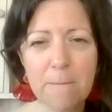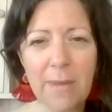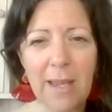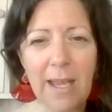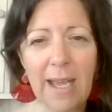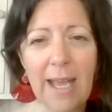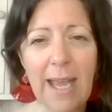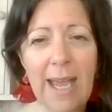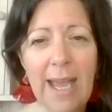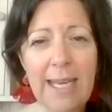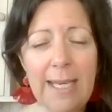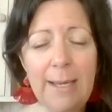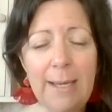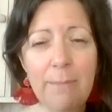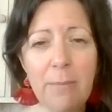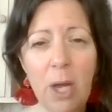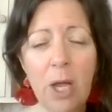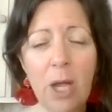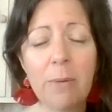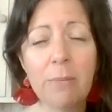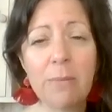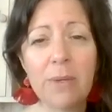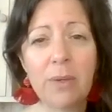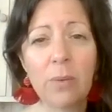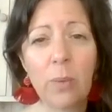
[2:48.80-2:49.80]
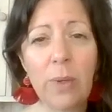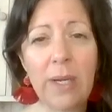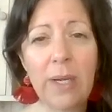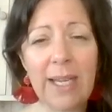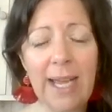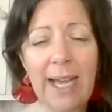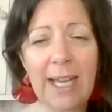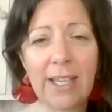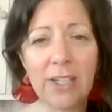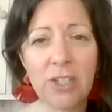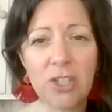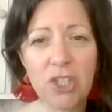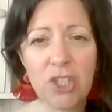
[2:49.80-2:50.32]
At any moment we
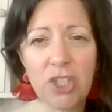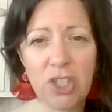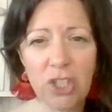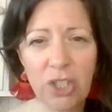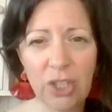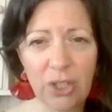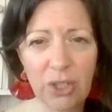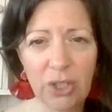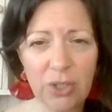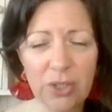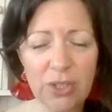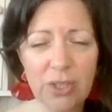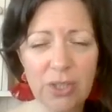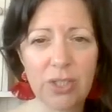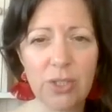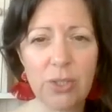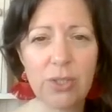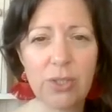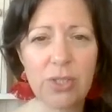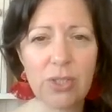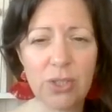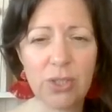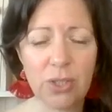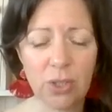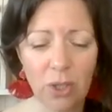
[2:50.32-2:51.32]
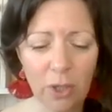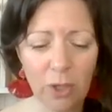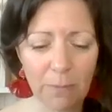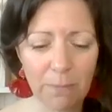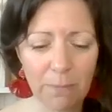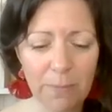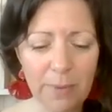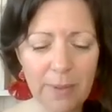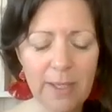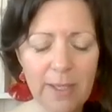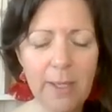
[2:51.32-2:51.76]
can choose to stop,